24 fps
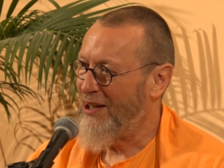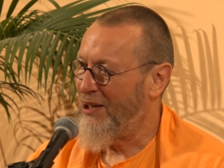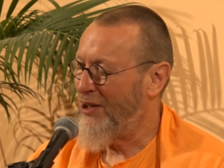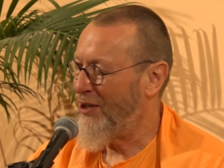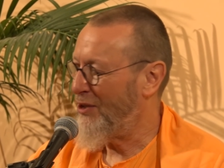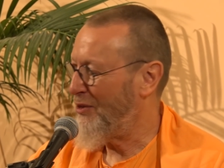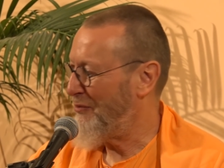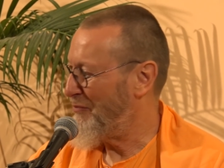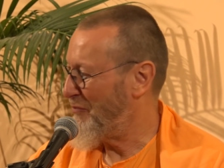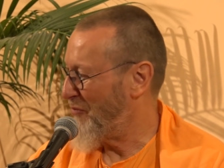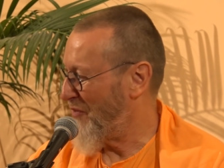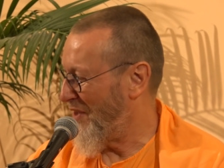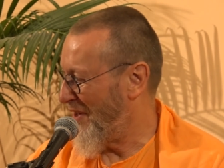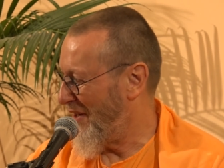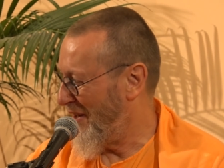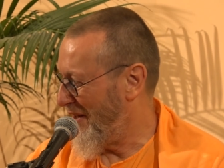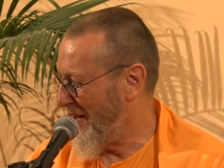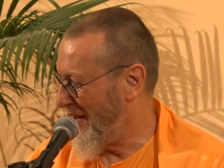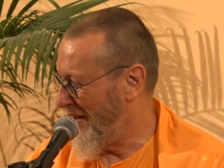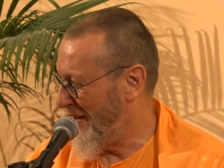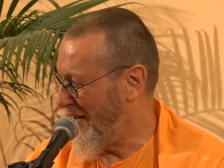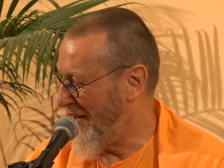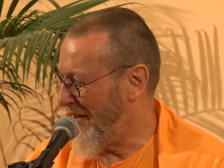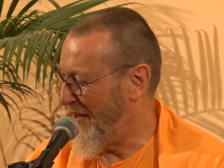Now,
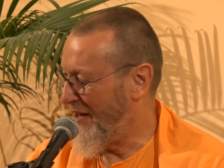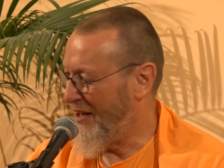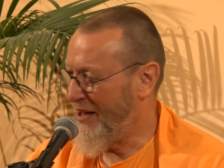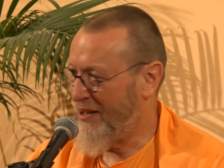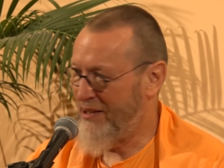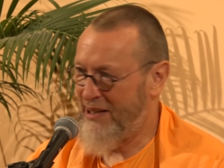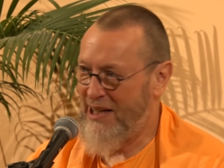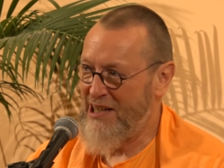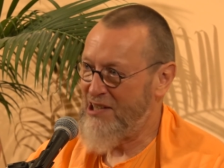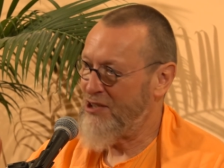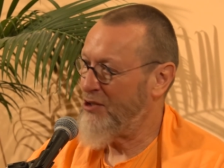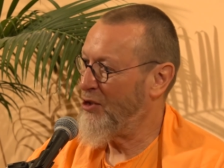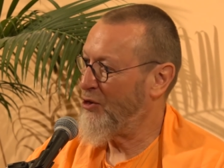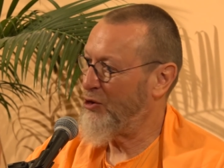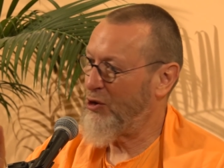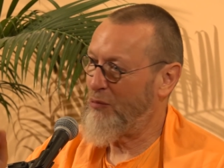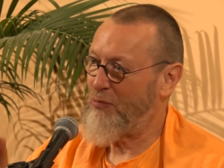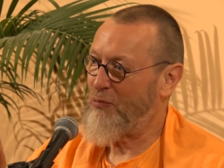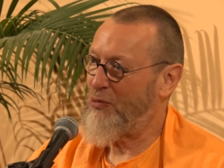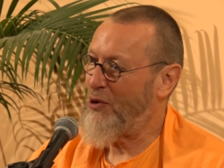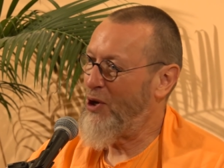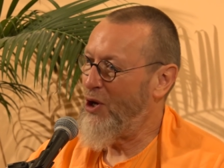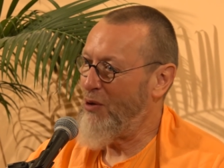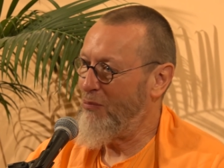that's not
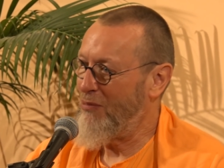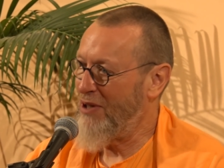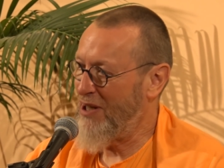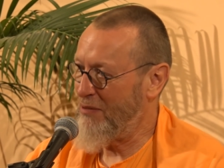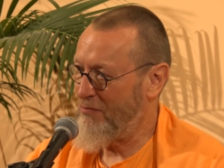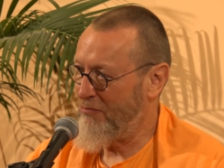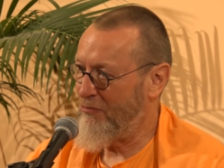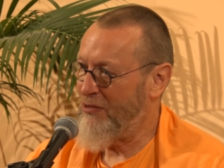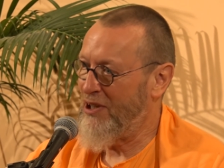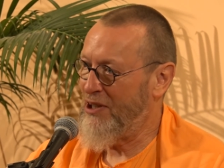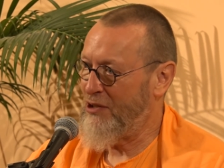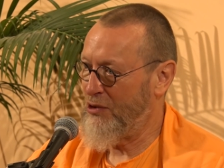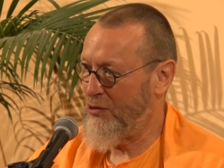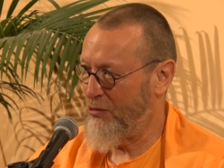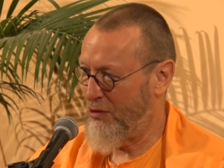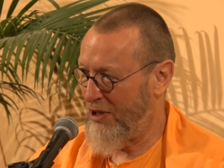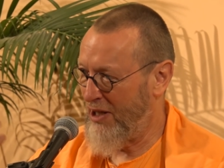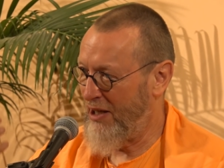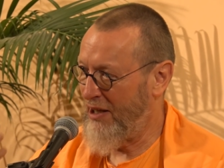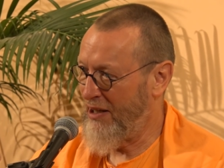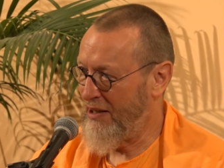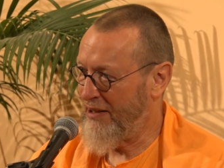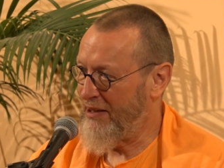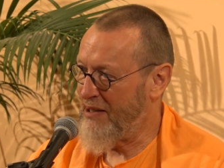a problem when you
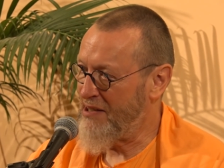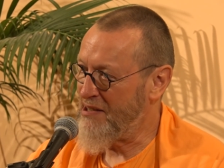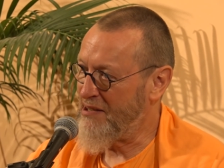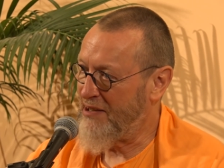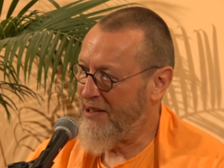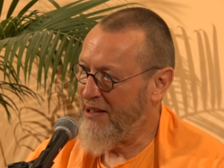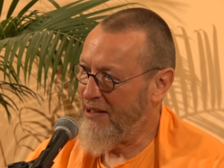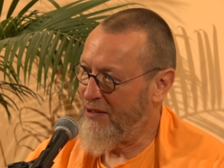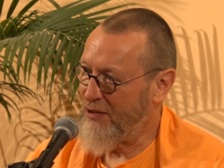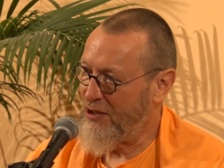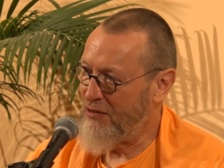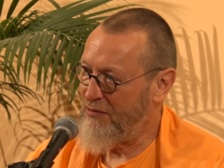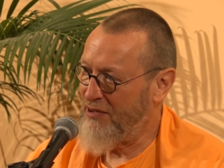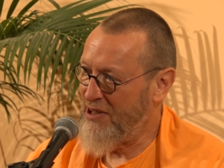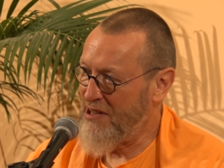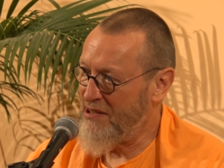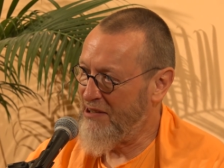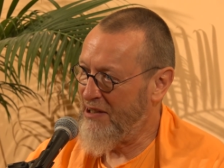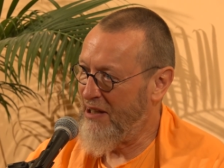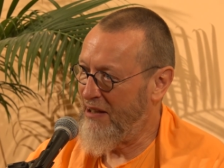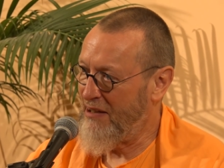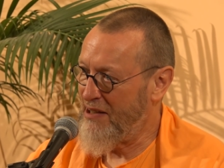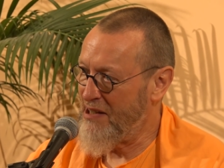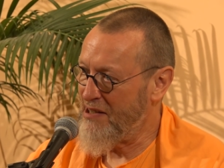are in that state of
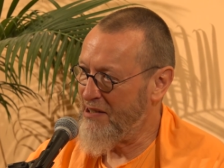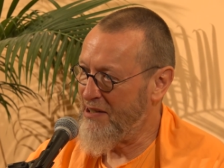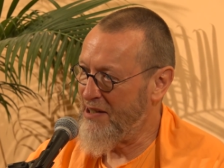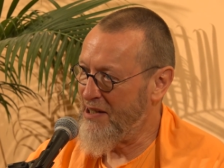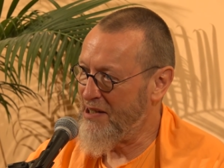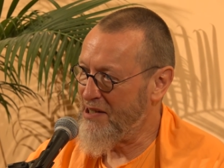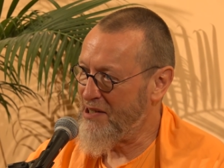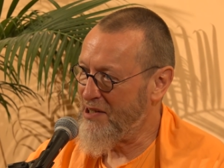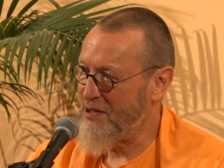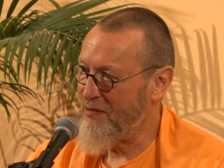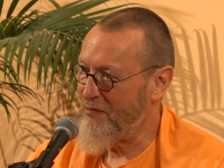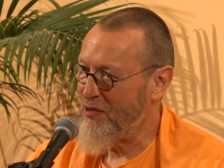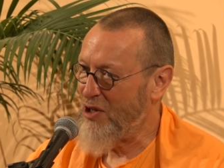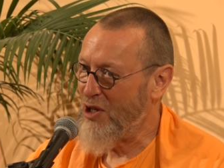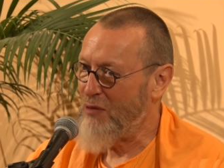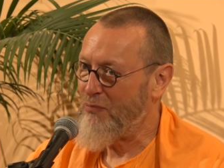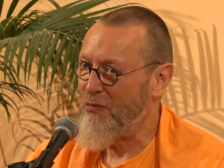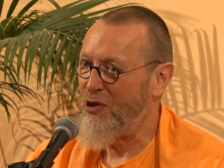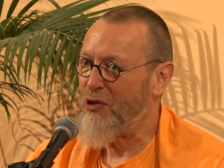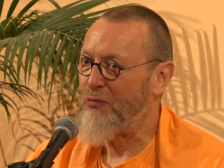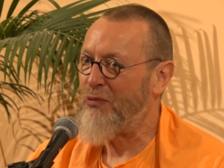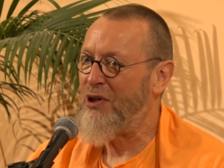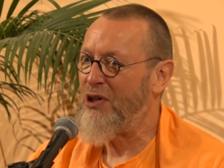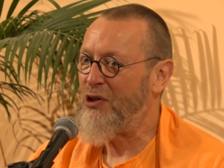desirelessness.
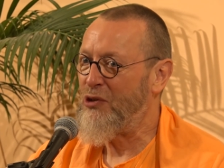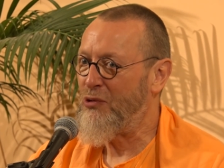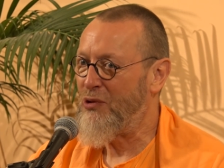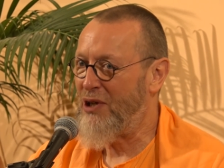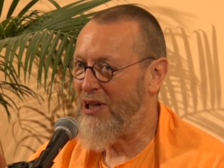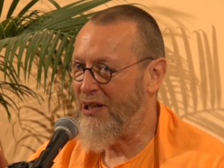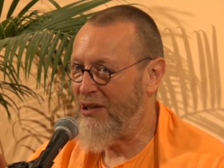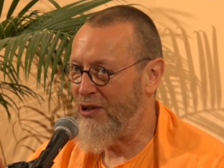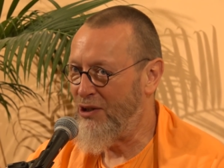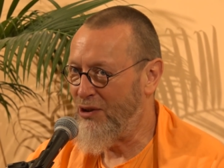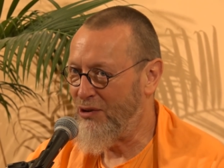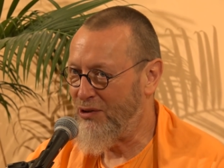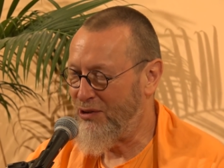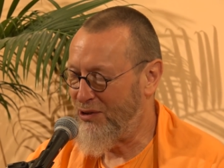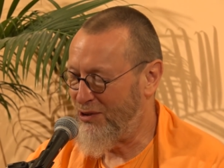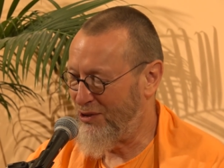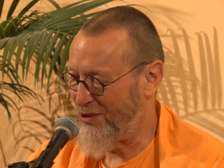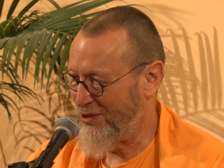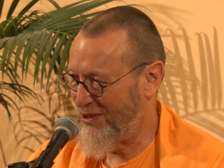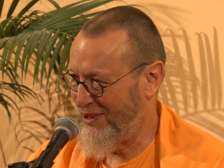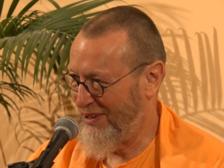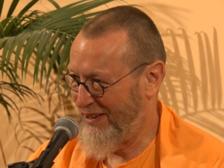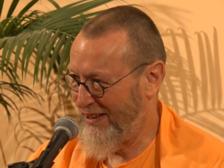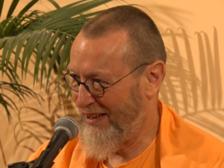But when you are
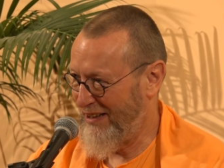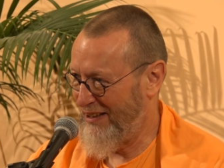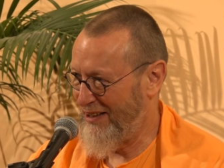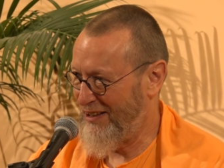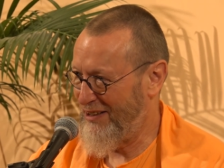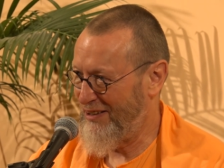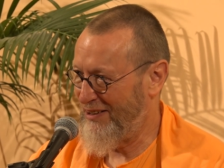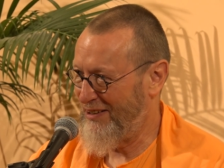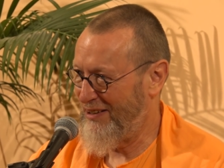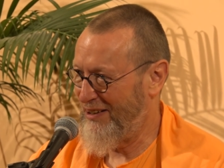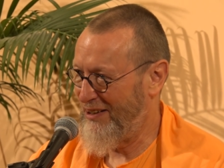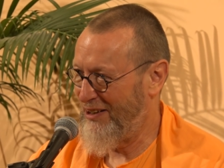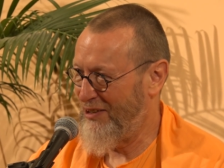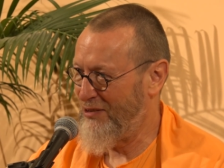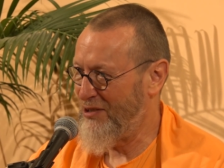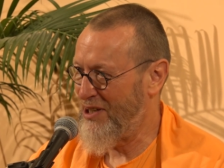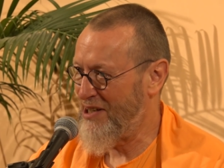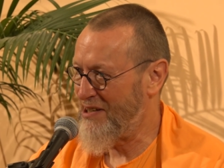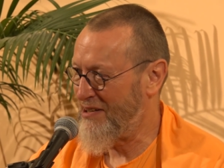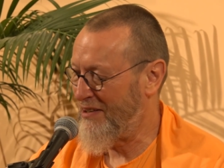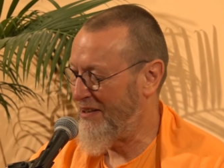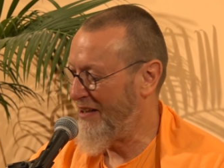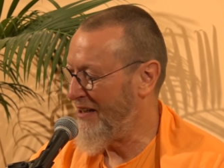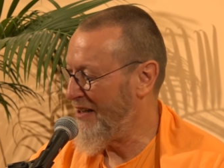not there,
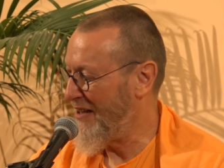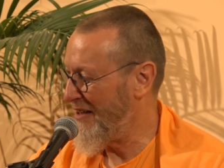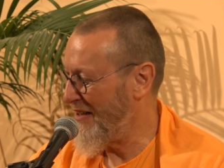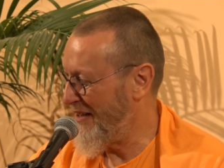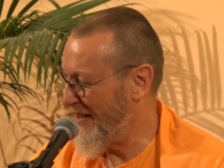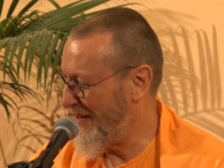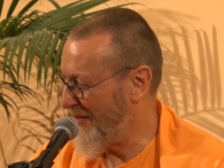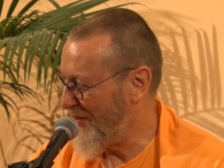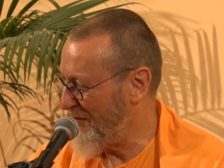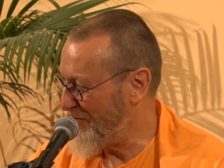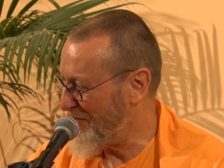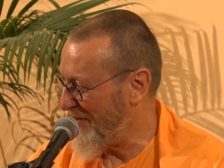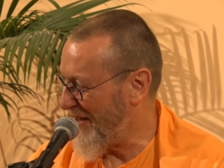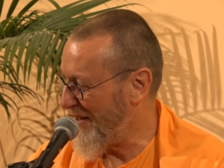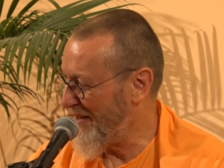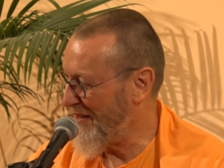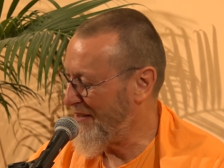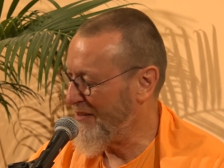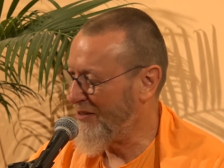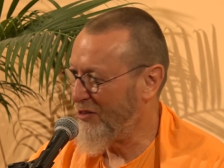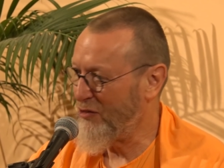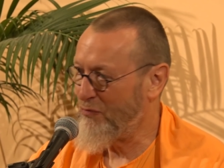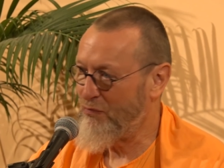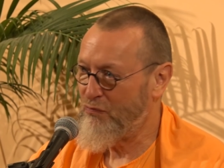you are still in the
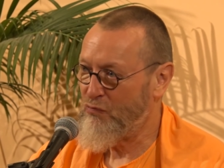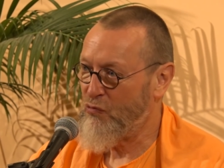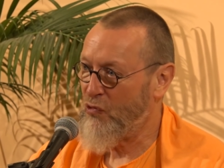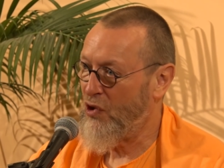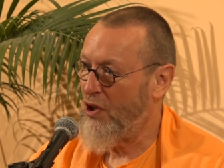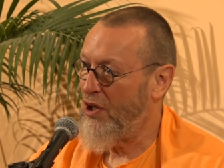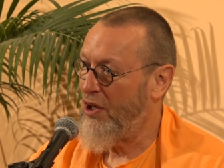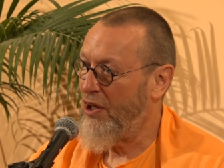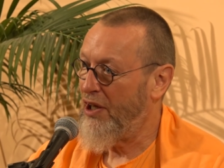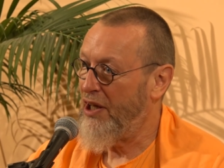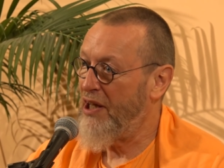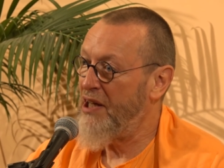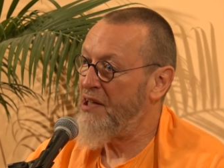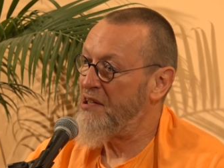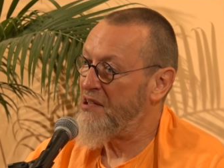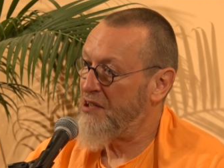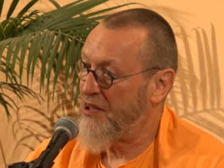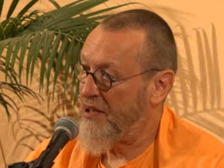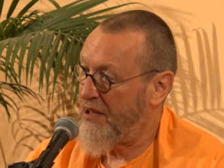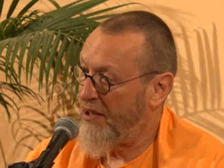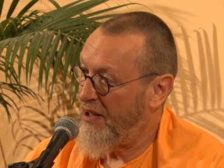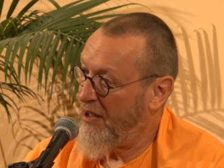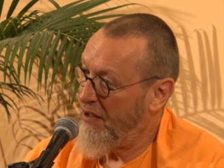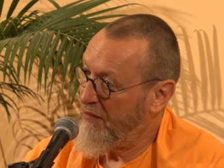mind, it's
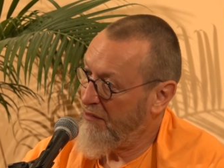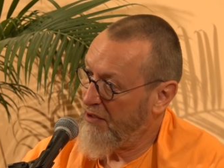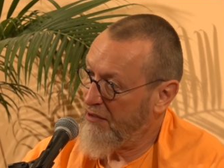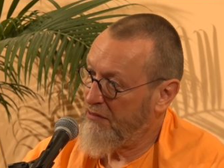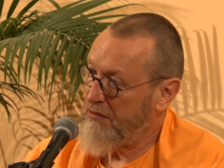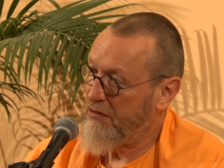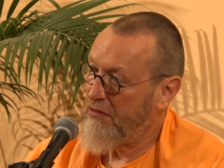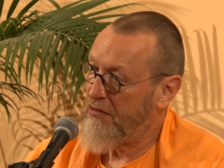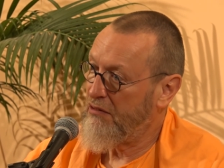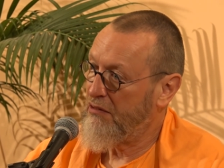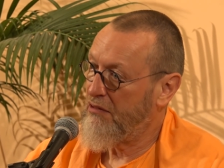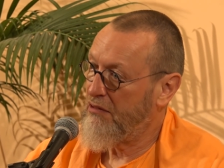scary.